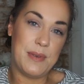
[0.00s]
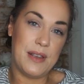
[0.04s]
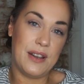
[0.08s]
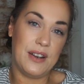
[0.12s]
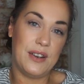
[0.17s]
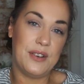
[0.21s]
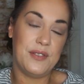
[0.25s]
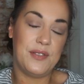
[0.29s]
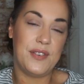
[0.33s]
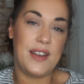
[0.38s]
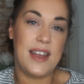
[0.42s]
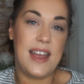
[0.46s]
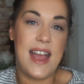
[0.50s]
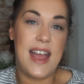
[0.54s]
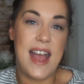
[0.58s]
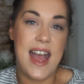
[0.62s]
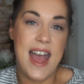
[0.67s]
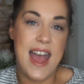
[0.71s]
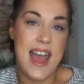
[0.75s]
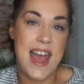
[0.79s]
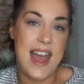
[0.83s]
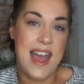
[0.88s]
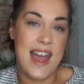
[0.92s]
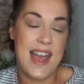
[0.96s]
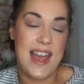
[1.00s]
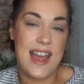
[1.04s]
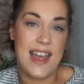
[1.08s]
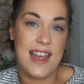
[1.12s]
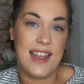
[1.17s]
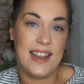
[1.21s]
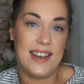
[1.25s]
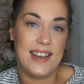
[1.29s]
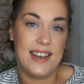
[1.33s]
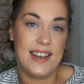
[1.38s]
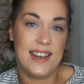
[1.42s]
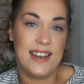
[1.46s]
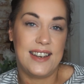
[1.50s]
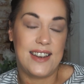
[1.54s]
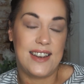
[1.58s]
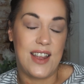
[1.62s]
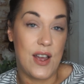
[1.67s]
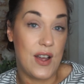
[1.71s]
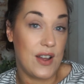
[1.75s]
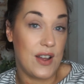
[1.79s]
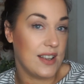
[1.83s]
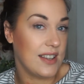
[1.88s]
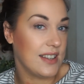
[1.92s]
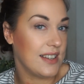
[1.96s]
you love it, and
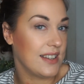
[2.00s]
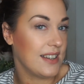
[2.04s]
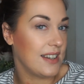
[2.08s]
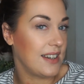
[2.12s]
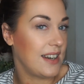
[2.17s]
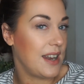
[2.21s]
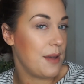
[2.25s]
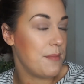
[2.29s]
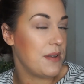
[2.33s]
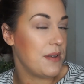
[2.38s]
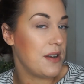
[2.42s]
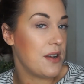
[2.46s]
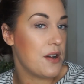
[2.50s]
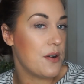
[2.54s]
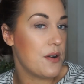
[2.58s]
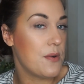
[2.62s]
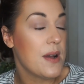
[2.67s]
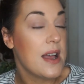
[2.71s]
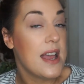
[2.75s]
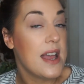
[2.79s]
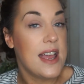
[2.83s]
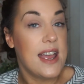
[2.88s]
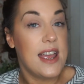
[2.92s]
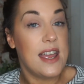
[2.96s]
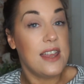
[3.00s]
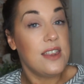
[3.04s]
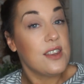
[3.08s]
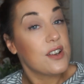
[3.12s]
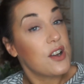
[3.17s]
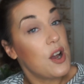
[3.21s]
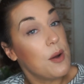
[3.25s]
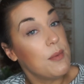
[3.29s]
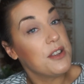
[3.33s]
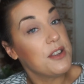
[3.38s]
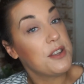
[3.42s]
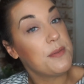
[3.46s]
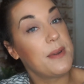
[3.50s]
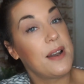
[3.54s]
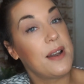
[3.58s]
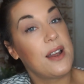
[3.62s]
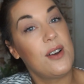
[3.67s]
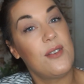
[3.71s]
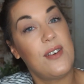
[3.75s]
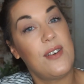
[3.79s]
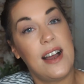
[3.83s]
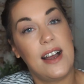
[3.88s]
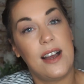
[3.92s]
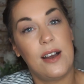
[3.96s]
let me know in the comments
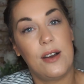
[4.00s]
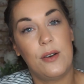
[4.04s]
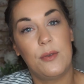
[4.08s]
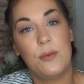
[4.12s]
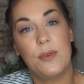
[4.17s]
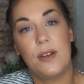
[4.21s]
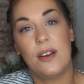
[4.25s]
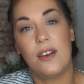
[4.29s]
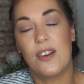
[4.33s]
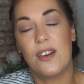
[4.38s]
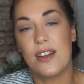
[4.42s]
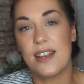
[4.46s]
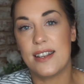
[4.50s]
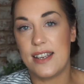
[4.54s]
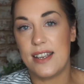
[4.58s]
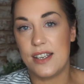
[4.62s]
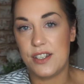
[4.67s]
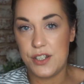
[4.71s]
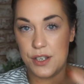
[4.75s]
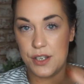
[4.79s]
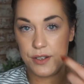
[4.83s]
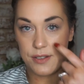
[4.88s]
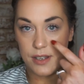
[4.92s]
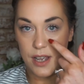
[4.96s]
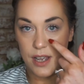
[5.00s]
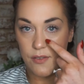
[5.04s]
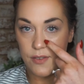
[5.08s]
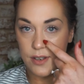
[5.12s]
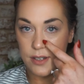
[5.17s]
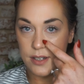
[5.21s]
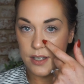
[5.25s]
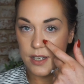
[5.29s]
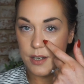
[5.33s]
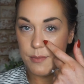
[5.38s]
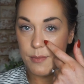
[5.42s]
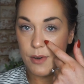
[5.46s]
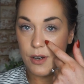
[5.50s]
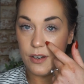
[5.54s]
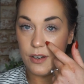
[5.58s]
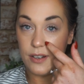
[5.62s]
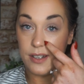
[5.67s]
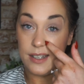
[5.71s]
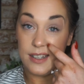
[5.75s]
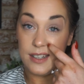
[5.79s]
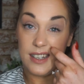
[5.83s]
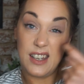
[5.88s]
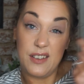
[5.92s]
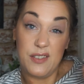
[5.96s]
below how long it takes you to get ready in the
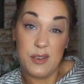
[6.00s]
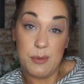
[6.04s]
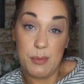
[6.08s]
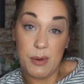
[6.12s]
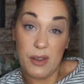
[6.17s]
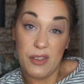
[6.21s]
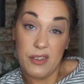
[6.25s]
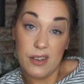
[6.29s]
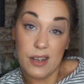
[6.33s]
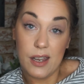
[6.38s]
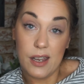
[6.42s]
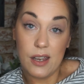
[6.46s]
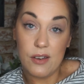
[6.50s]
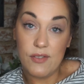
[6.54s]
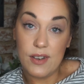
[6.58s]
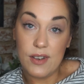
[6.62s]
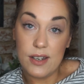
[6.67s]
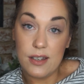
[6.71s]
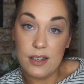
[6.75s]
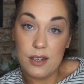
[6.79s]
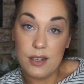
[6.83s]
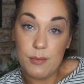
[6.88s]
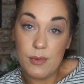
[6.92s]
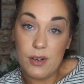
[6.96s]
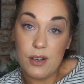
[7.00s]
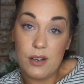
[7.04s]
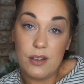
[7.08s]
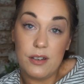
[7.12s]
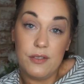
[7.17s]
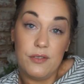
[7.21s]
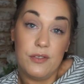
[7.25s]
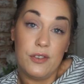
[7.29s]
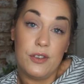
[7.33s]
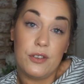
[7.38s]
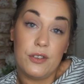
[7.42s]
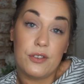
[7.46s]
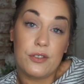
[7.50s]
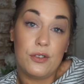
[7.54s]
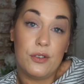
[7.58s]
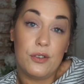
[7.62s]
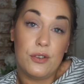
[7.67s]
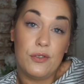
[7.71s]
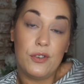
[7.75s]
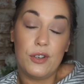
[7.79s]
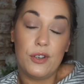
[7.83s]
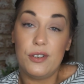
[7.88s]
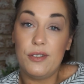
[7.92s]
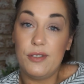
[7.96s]
morning, if you bother getting ready in the morning for the
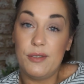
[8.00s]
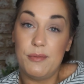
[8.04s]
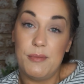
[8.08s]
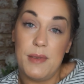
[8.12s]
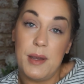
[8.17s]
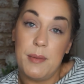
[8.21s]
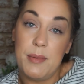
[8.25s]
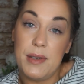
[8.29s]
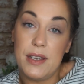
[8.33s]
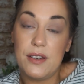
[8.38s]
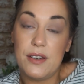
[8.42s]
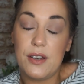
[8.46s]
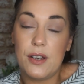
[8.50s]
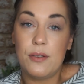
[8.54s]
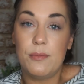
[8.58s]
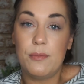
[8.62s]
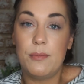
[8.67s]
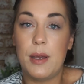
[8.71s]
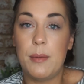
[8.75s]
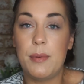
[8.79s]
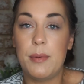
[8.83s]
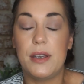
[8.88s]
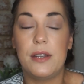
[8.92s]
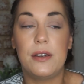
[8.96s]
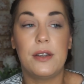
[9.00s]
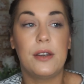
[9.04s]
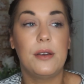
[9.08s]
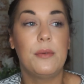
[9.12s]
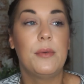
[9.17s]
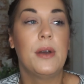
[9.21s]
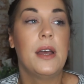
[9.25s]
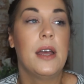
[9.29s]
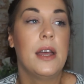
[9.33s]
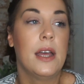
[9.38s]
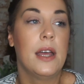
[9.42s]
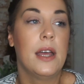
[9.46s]
school run. Maybe you don't, maybe you do.